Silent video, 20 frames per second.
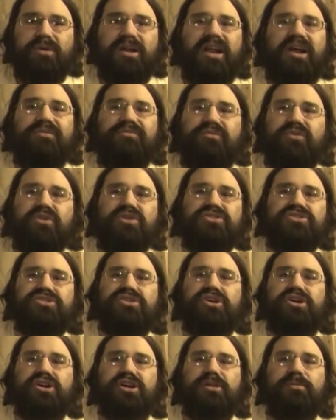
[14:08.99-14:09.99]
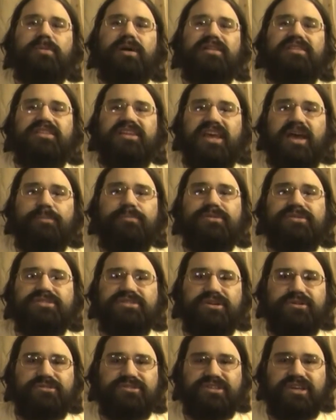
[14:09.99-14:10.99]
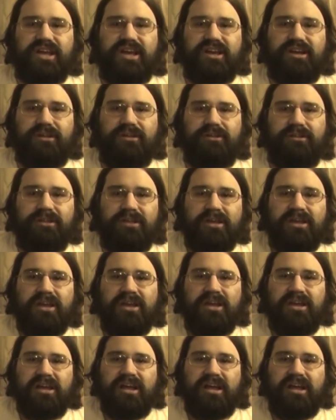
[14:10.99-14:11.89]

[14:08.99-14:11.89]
When I first heard about the episode title,